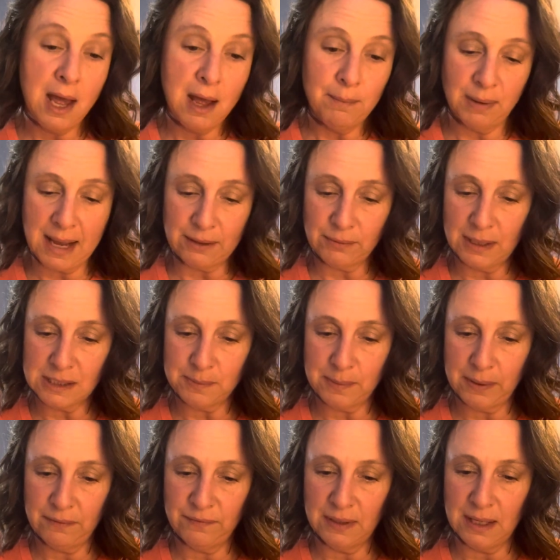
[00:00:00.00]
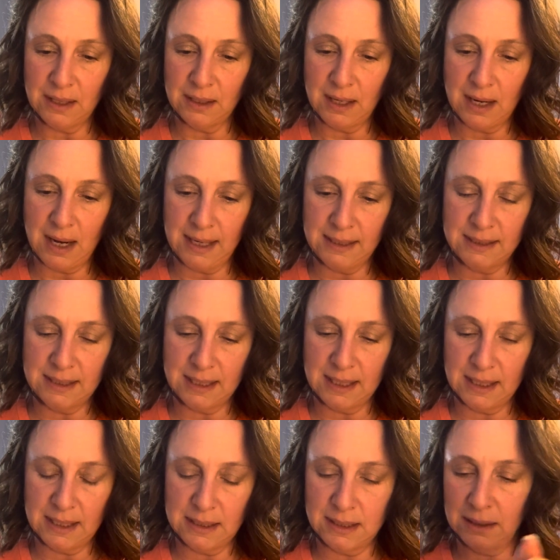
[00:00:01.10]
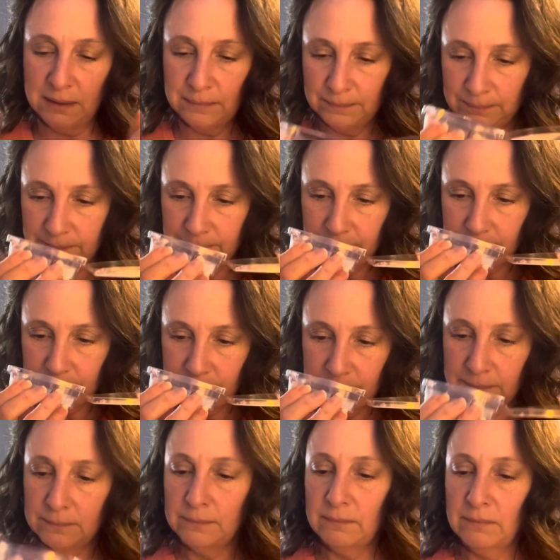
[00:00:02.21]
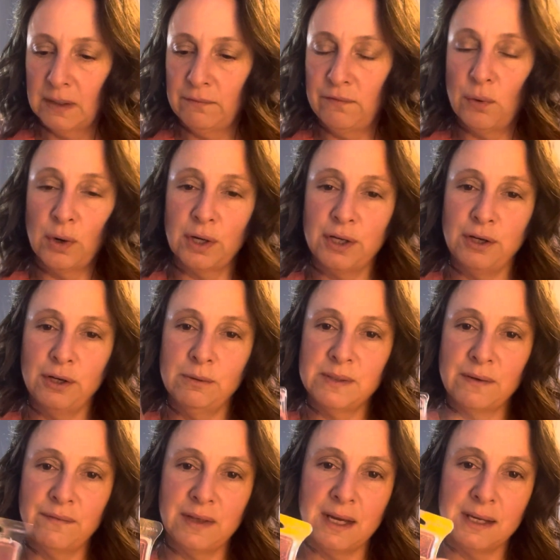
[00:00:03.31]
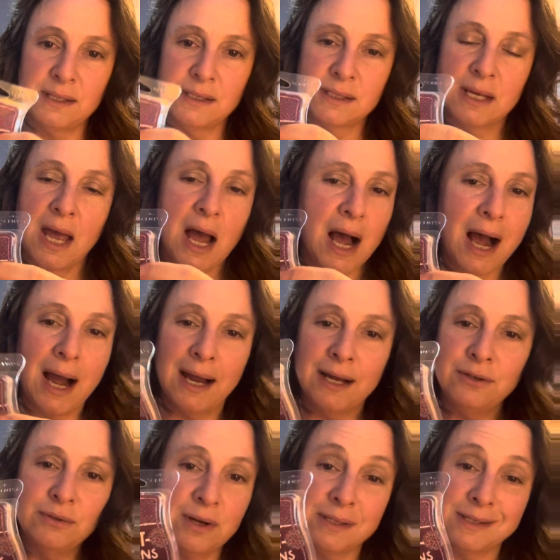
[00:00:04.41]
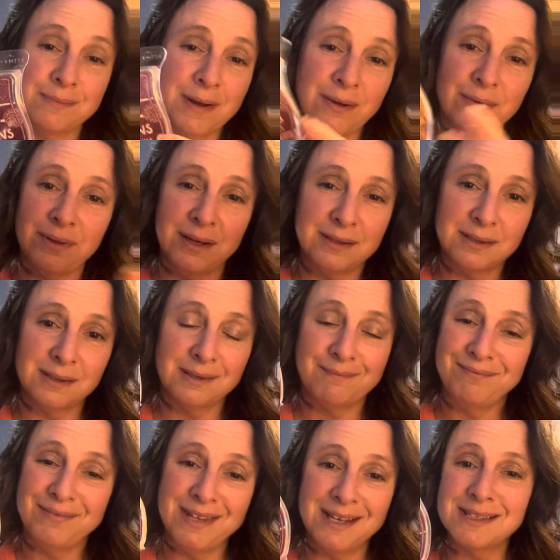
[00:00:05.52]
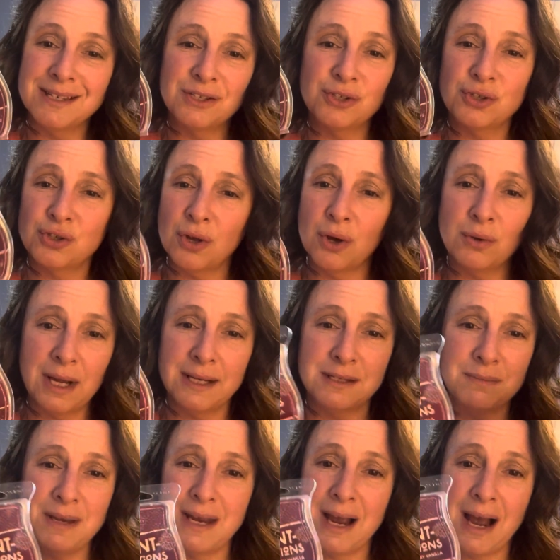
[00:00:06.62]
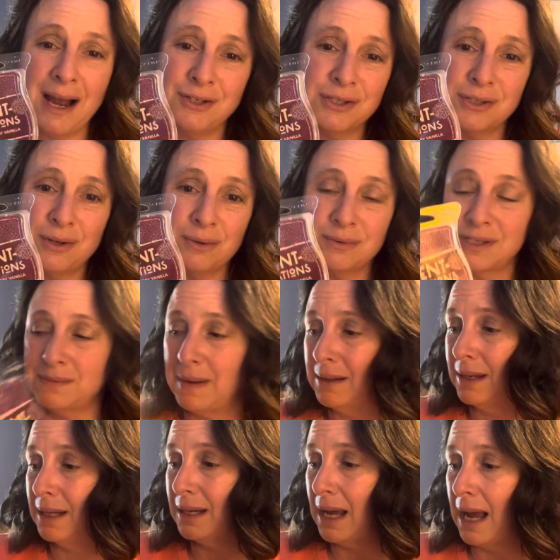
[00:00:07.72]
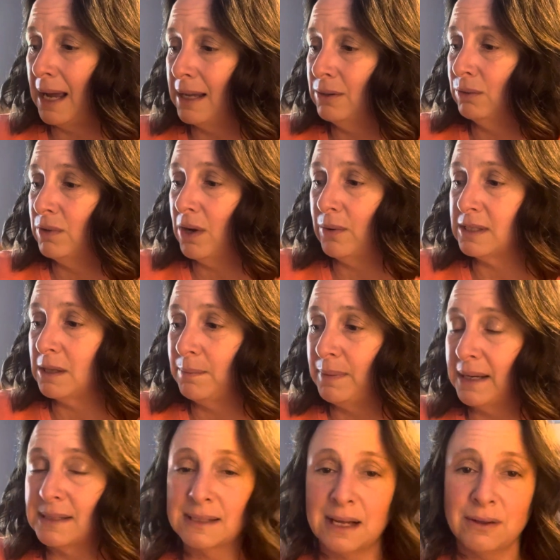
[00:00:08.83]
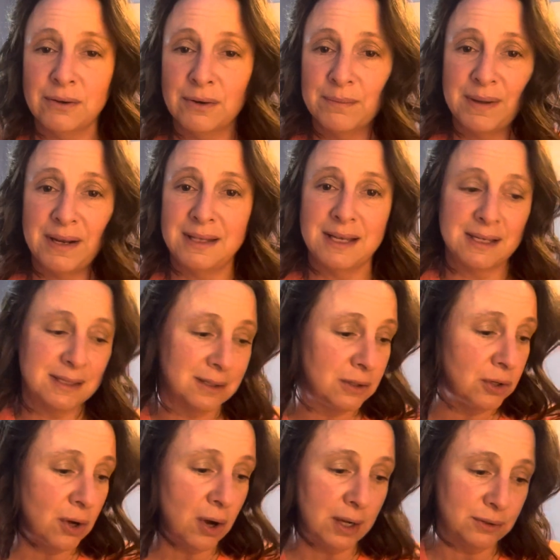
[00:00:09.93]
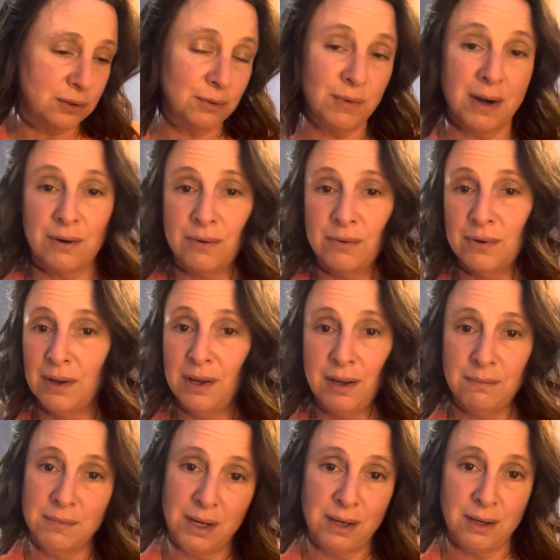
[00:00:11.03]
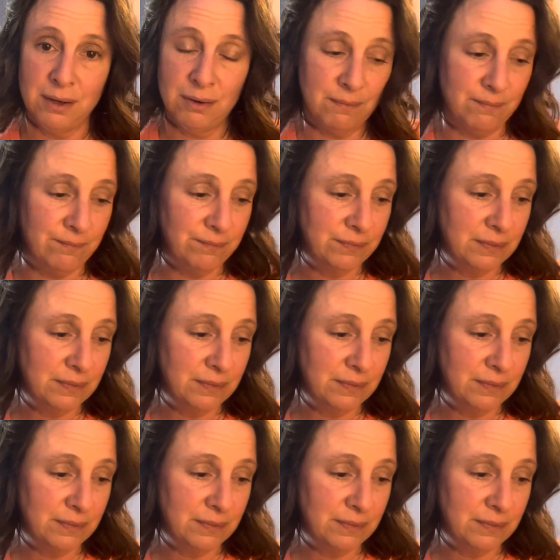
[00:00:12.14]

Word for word: Black Raspberry Vanilla. I did four cubes of this. I do not smell this. This is so light to me. I just don't smell it. I don't know. It's a bestseller, but it does not do well in my home.